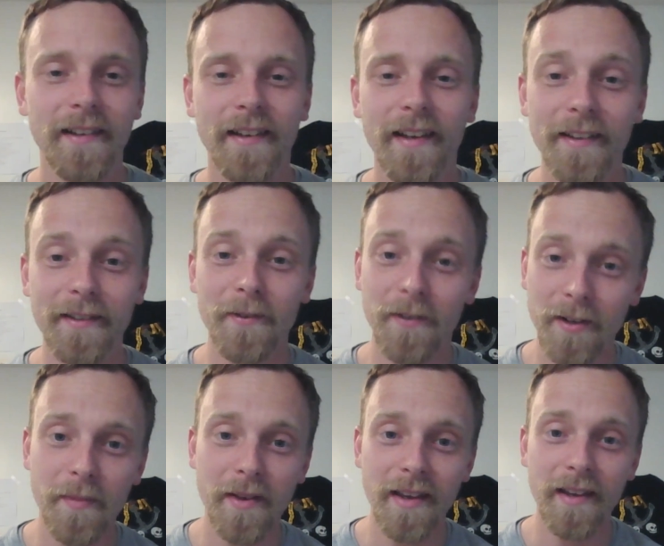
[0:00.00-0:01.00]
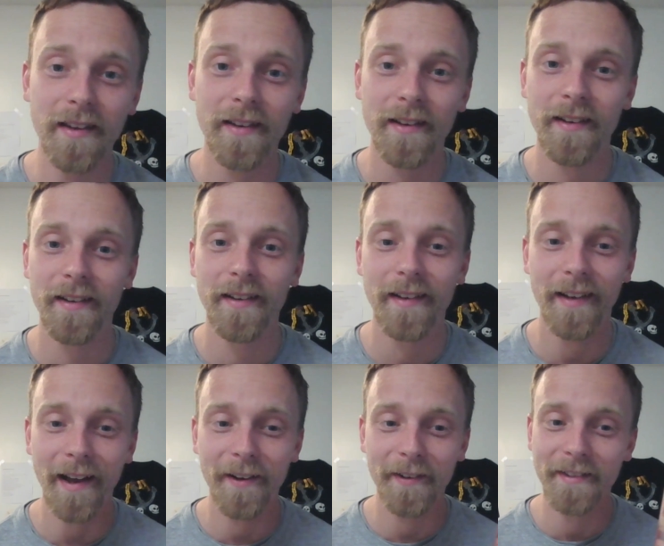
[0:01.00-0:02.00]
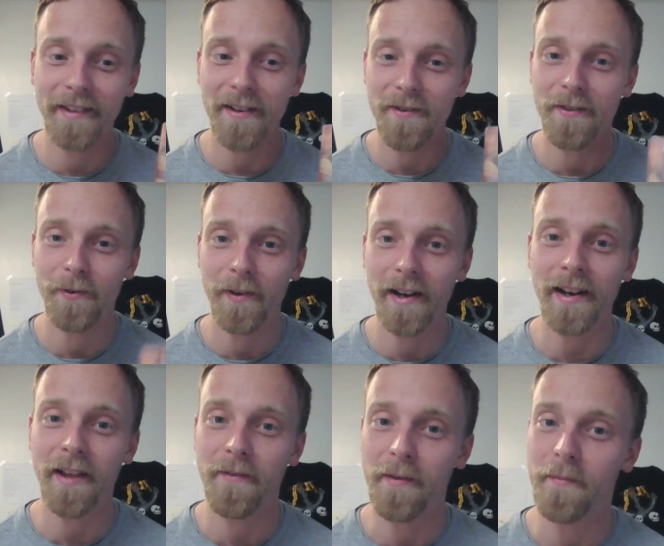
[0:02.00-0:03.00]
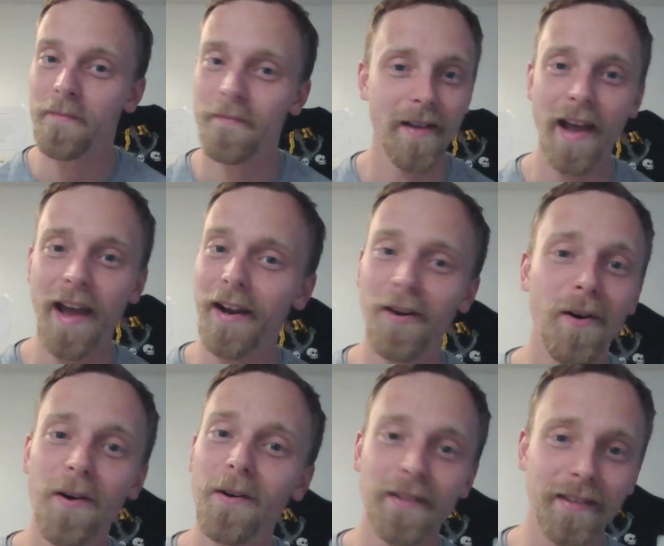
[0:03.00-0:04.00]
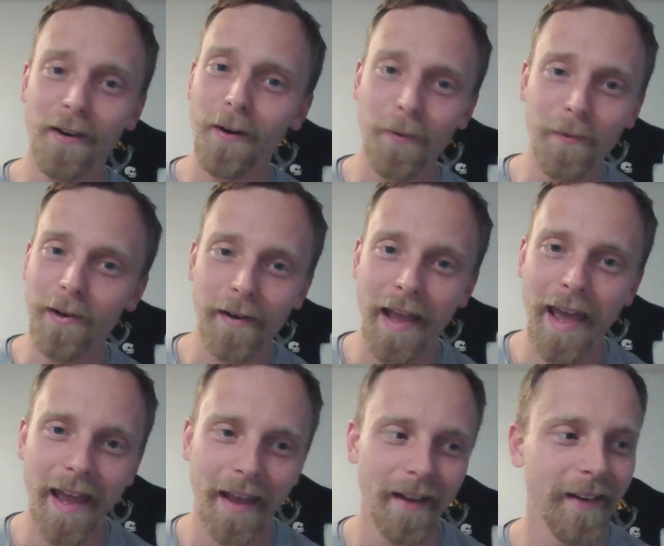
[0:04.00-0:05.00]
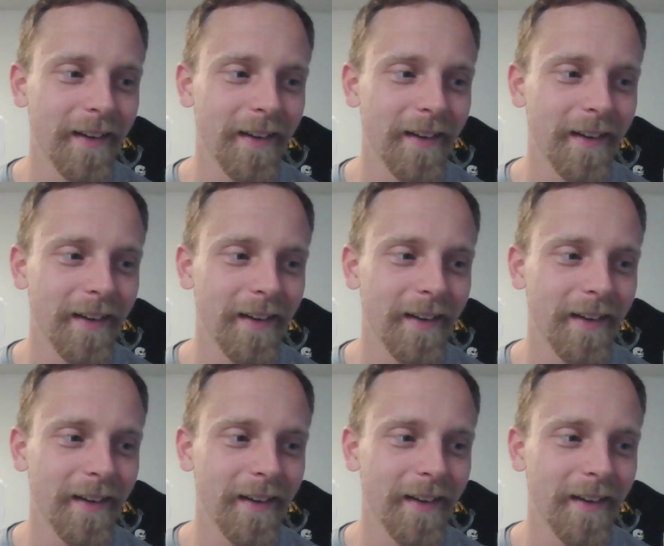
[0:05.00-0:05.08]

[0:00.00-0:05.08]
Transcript: He's going to be Alexander the Great, if he at all darn well can.